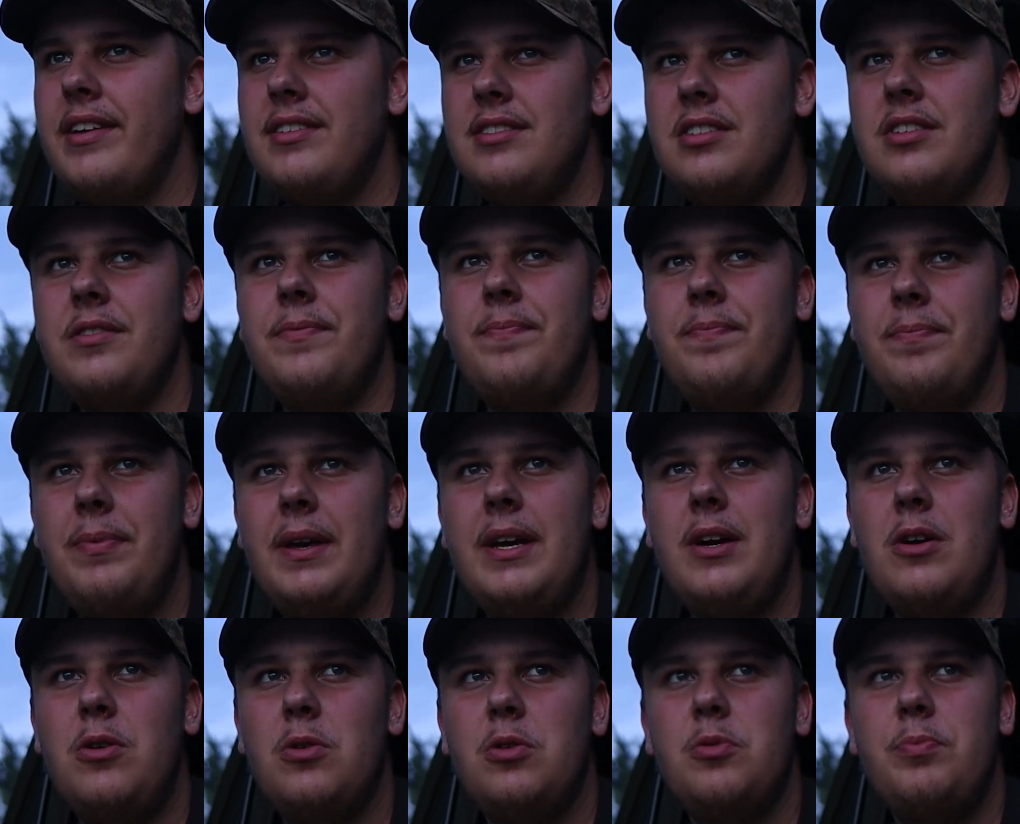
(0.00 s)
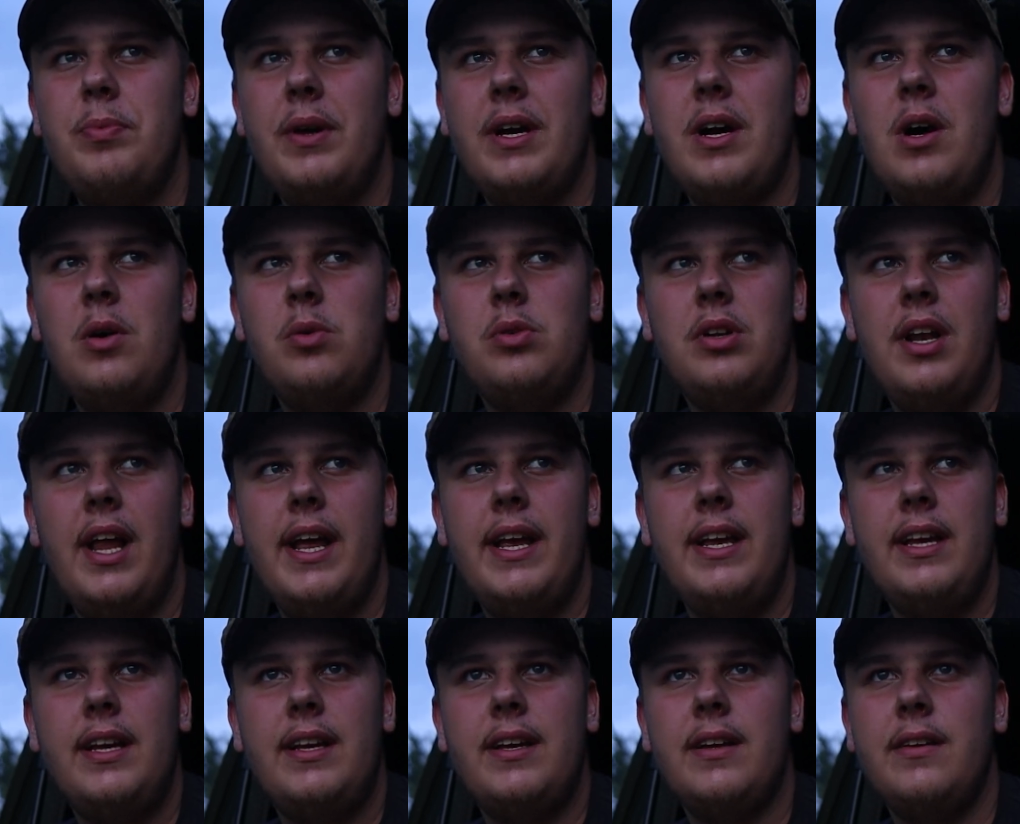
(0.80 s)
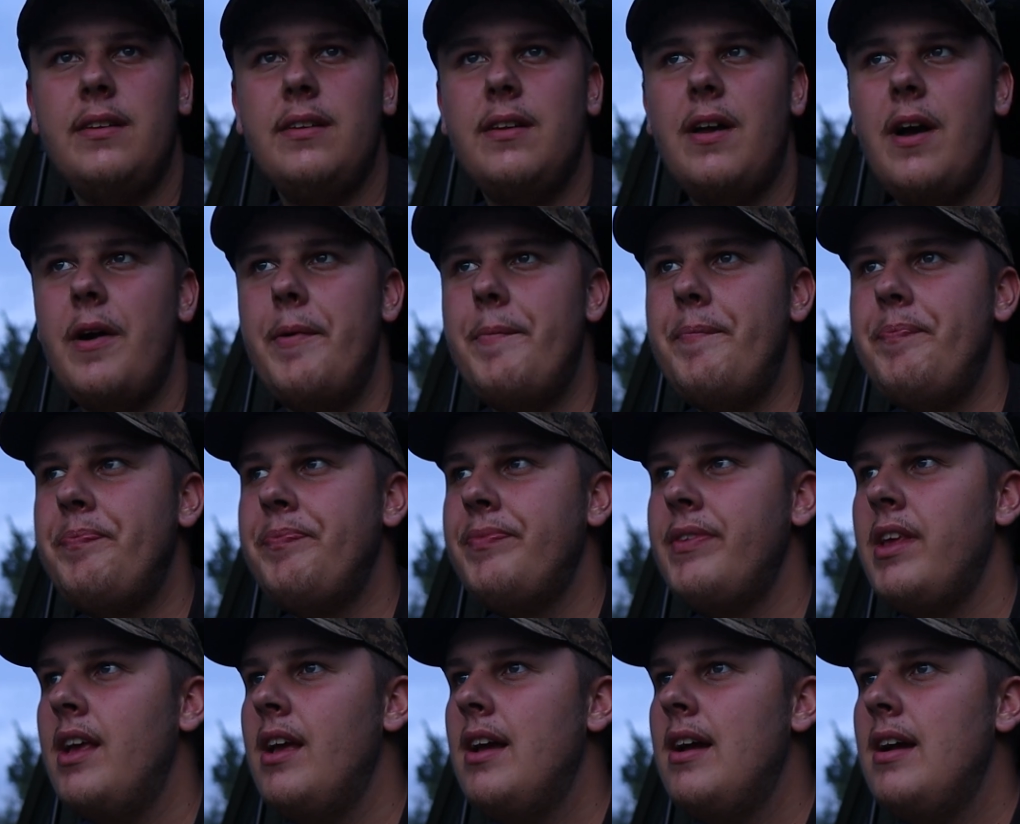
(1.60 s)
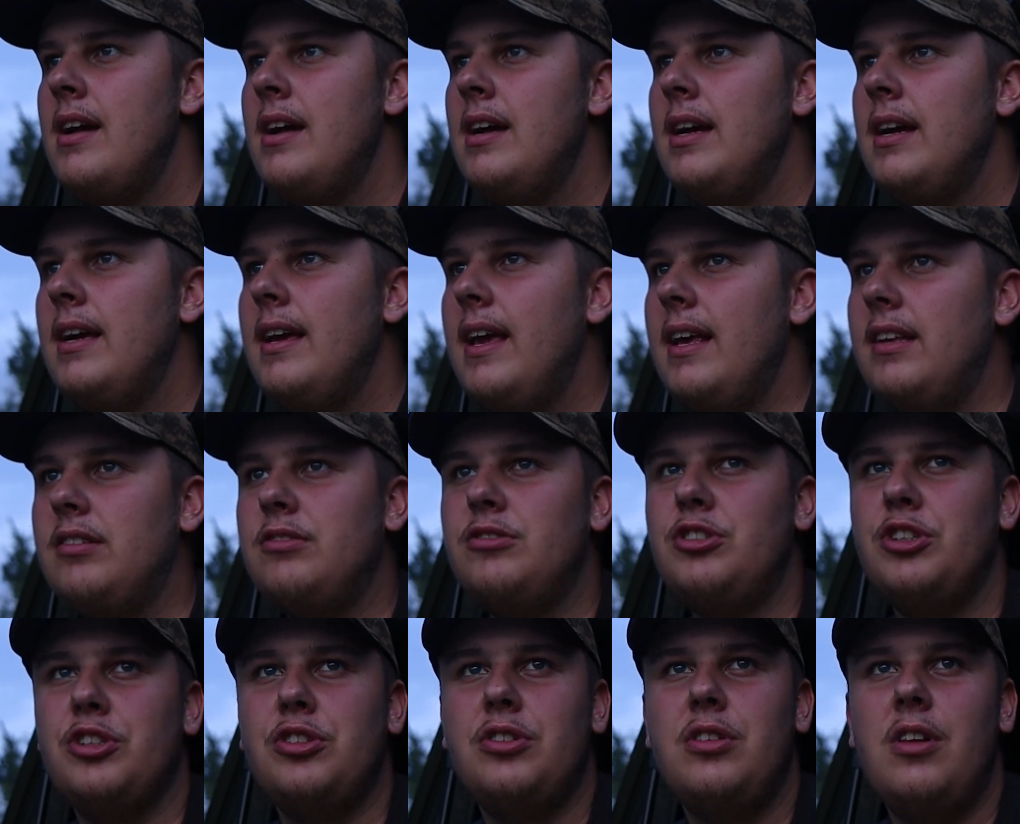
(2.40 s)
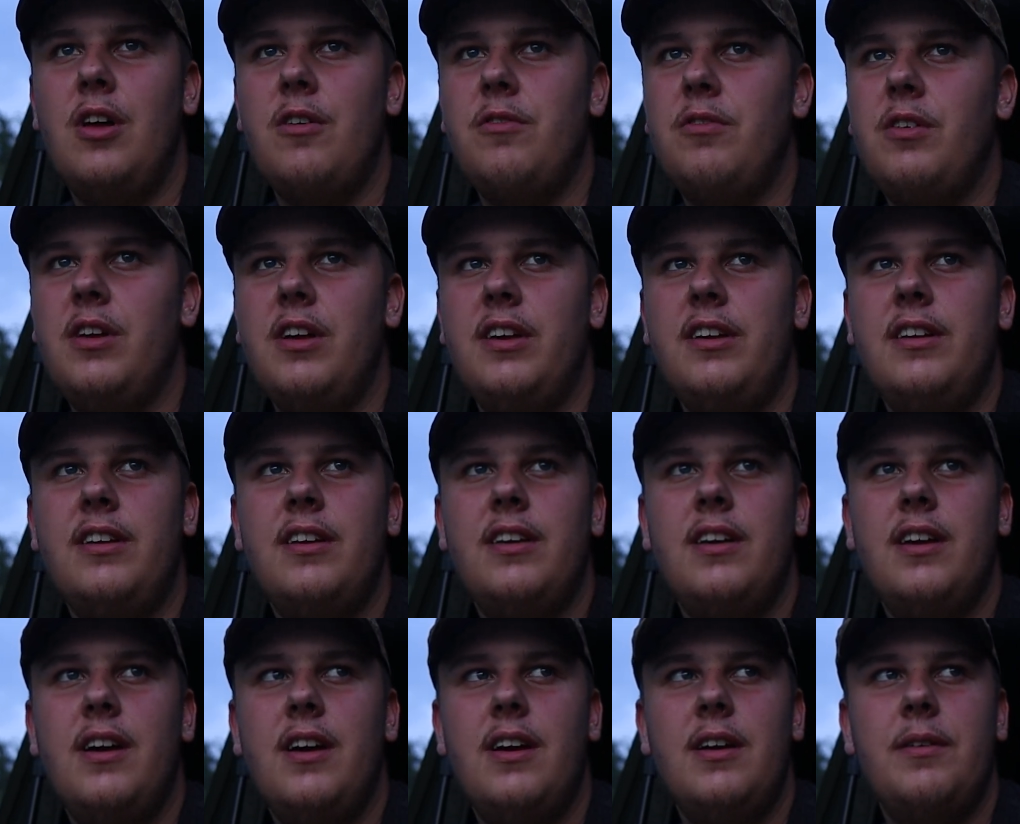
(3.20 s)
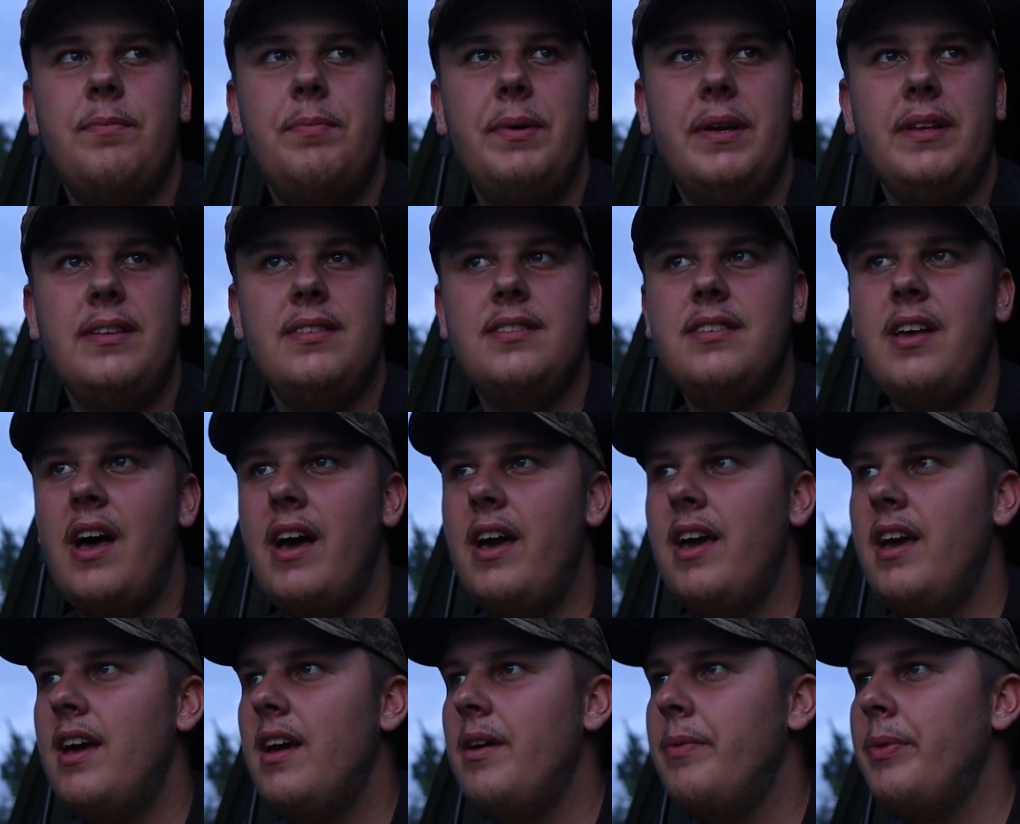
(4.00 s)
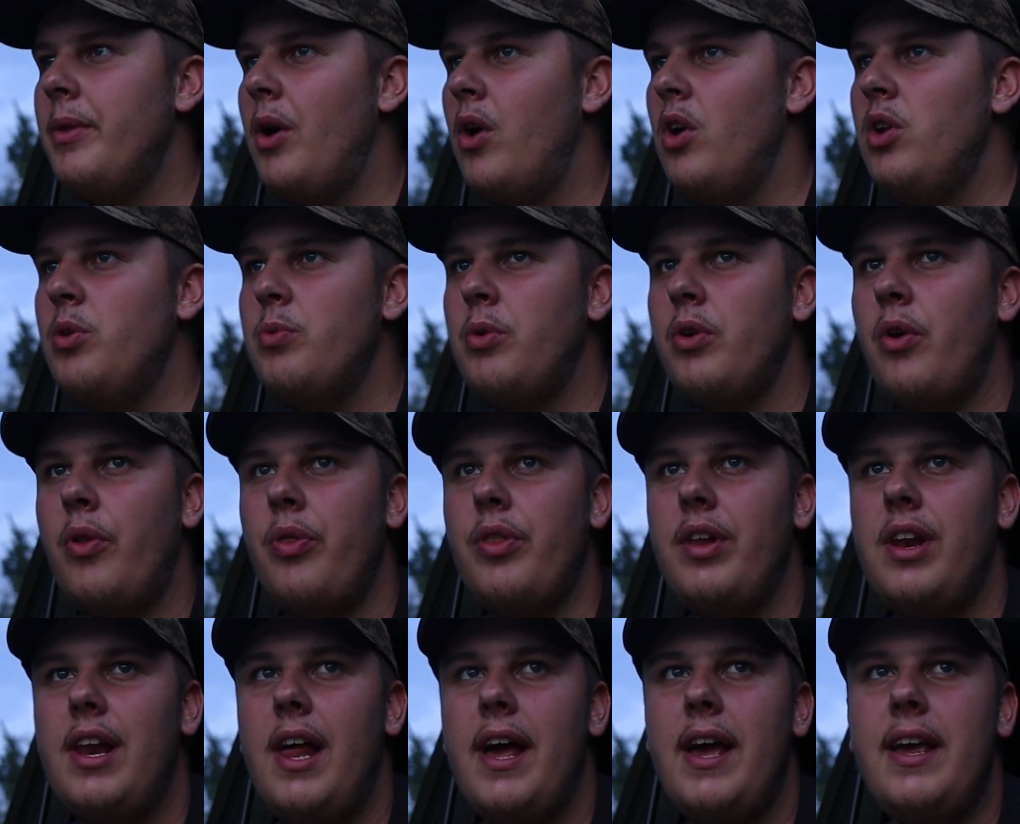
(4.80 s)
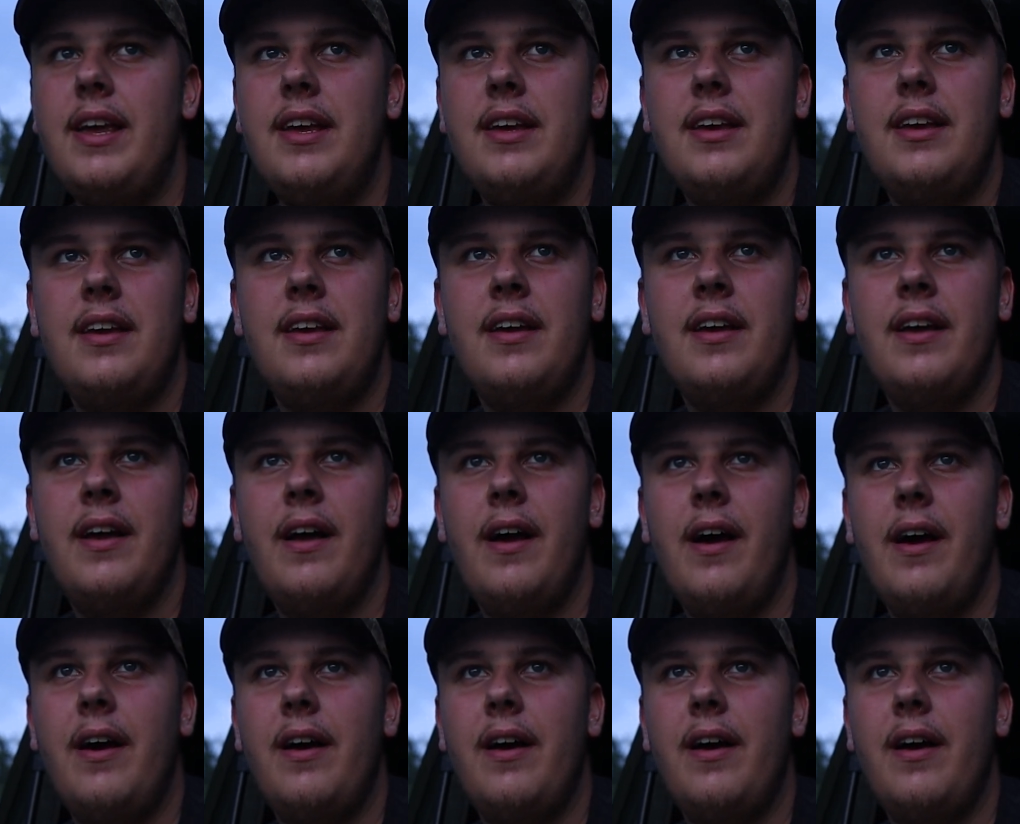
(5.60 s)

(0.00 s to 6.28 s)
It's a big old lake, and it's just lovely being sat here. I'm the only one on the lake.